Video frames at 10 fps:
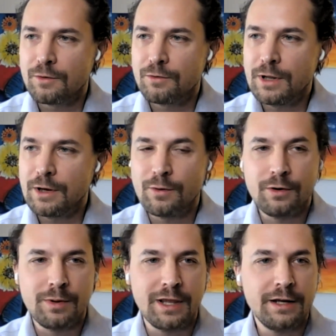Really
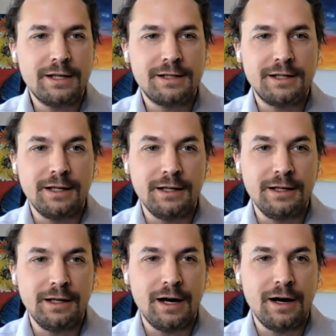what we'd like to
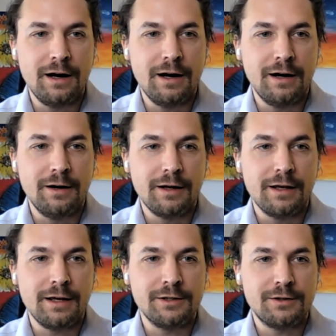see
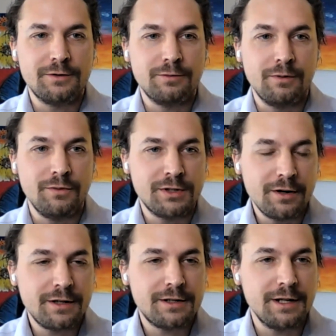is what we
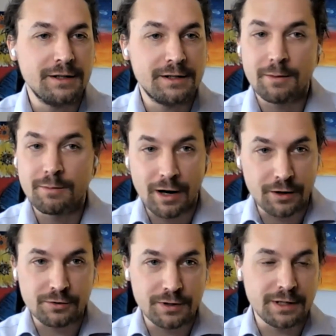started to see in some
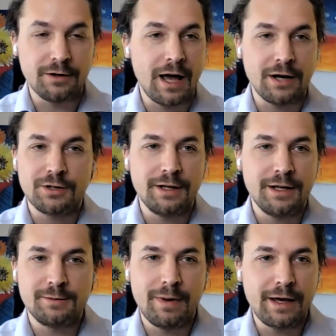countries internationally
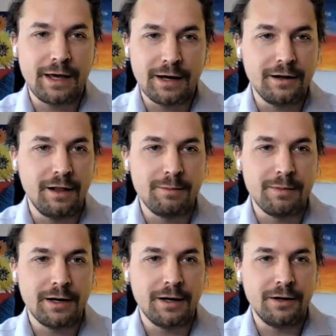is making
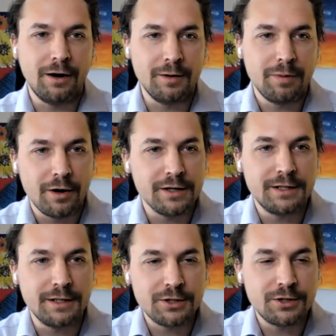climate a
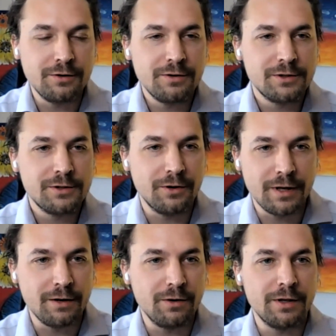non-partisan issue, so
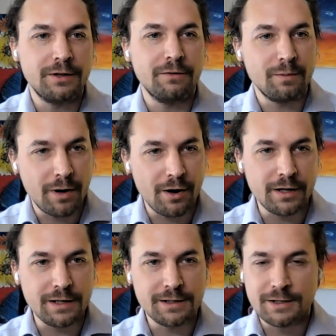that the different
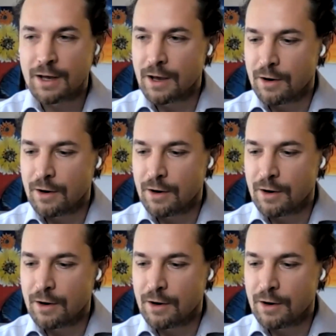parties